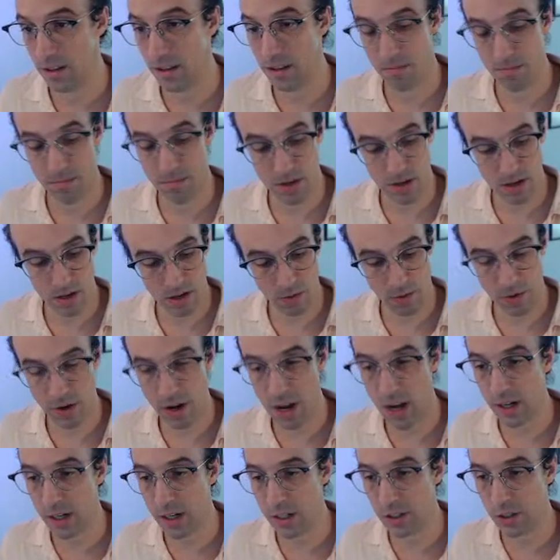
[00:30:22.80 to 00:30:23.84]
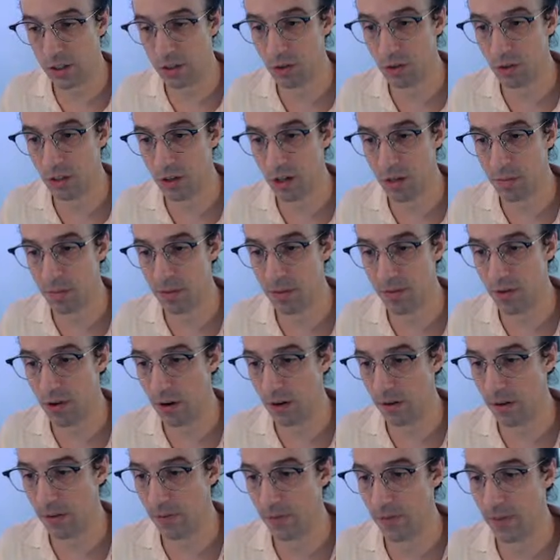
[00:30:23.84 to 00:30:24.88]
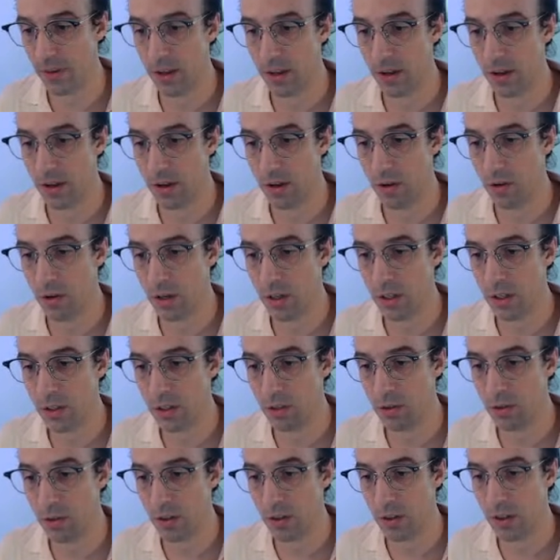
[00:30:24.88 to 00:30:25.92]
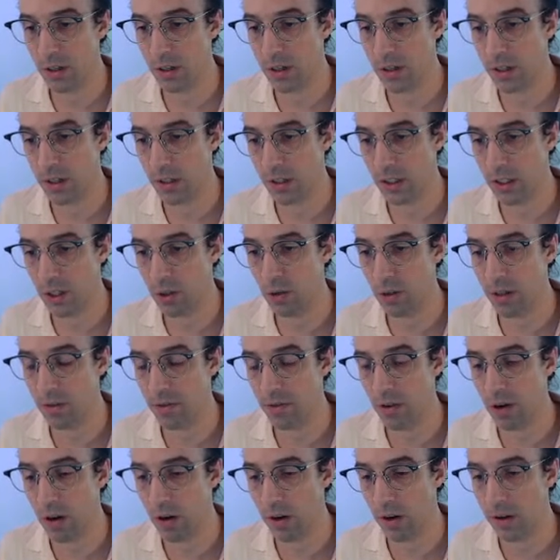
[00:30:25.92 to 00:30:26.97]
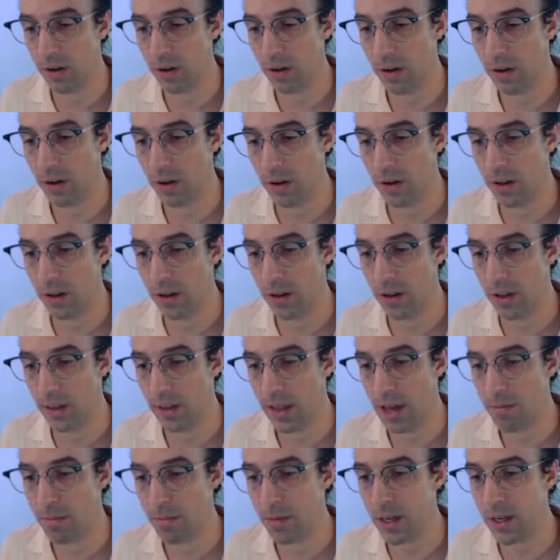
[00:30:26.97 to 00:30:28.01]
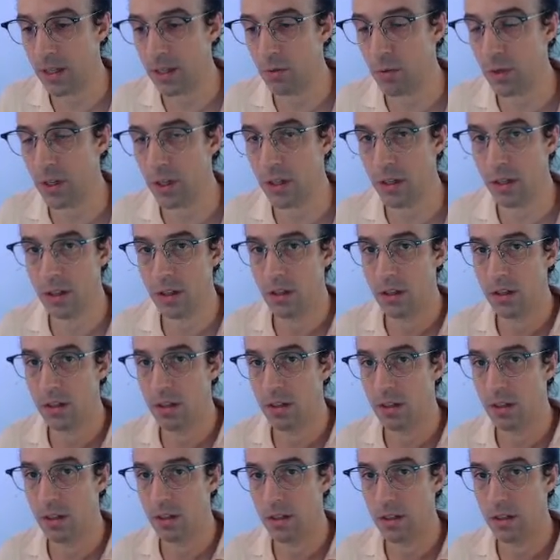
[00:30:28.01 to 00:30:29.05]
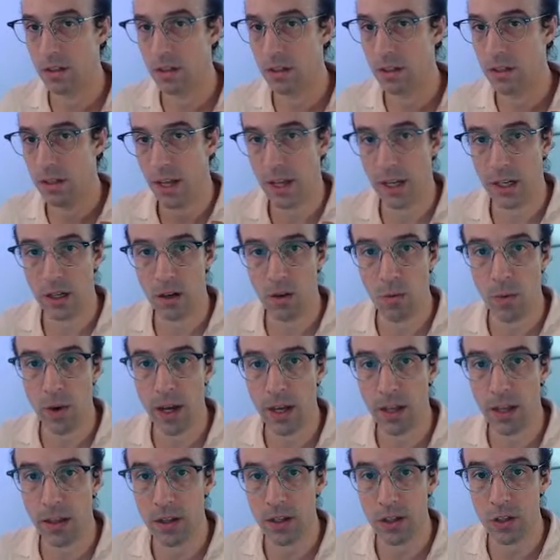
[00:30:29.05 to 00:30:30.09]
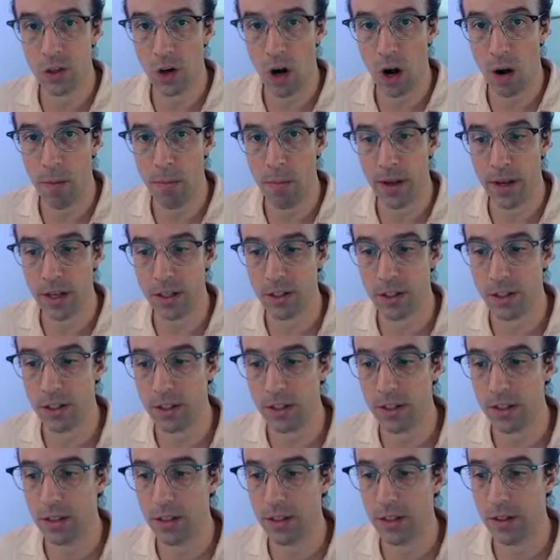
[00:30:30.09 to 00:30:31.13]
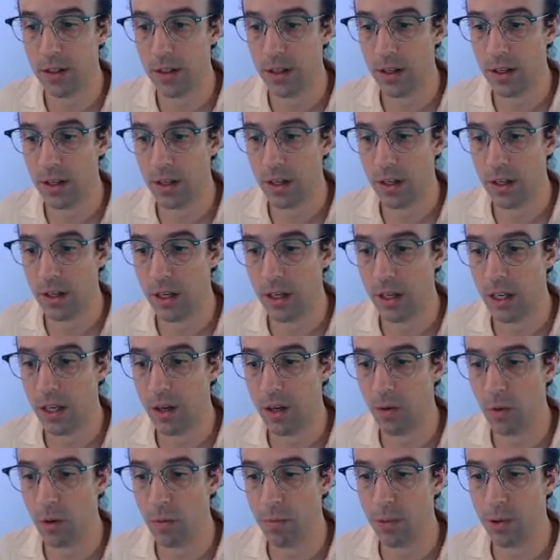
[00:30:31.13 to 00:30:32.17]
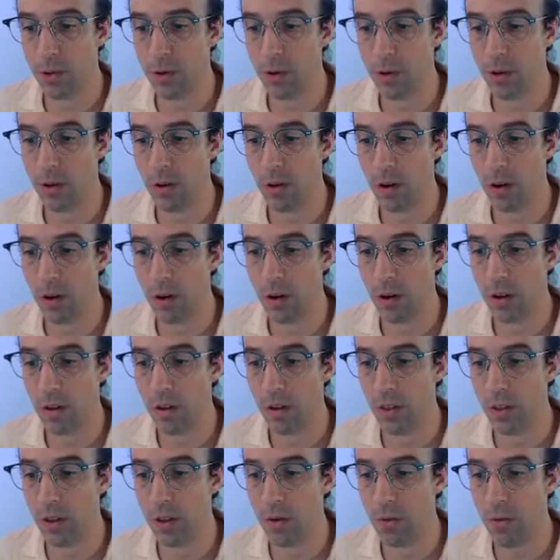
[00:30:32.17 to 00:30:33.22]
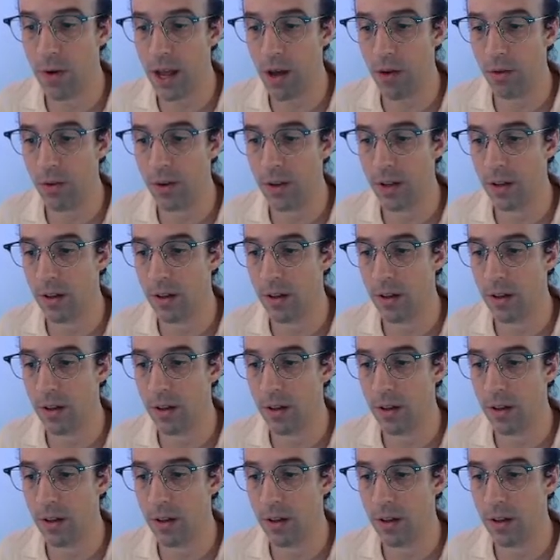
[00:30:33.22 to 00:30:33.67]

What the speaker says: But we're not going to do a creepy frog. We're going to do a cutie frog. And that means we take away the sharp edges and we put on the round.